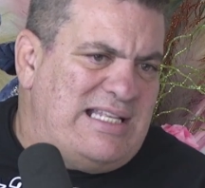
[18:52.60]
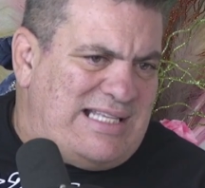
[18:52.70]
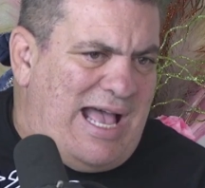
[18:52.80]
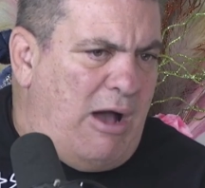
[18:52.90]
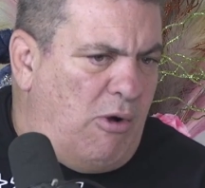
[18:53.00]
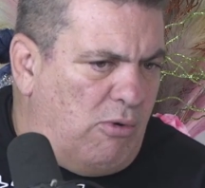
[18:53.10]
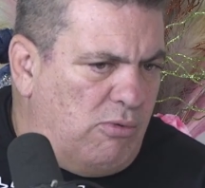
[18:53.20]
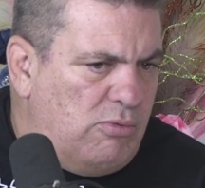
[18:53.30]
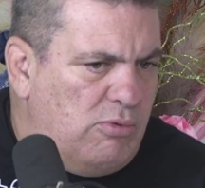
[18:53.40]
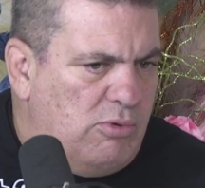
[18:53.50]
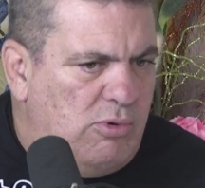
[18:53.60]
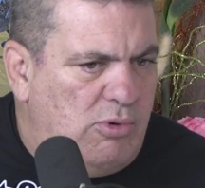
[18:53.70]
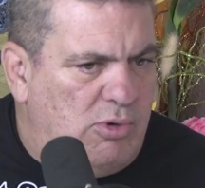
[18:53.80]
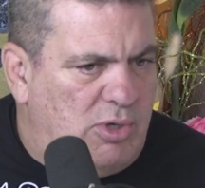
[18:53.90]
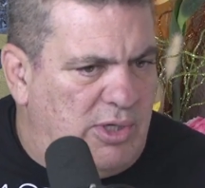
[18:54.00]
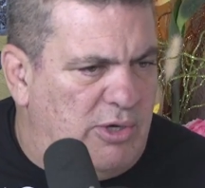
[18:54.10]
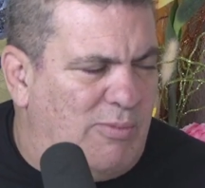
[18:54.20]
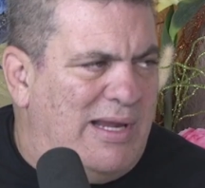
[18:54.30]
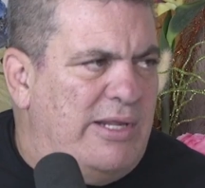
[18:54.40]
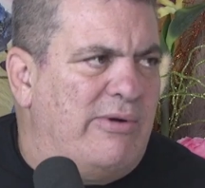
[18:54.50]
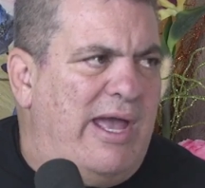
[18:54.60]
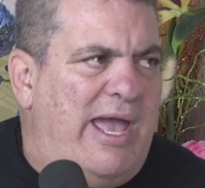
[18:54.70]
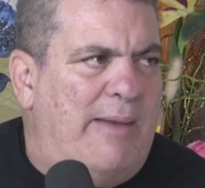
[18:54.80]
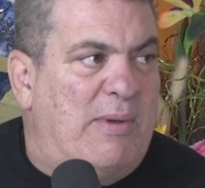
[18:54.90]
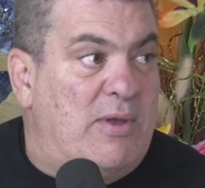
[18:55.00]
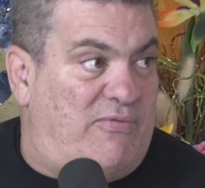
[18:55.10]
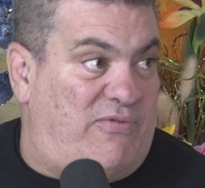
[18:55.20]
And that's how little by little happened.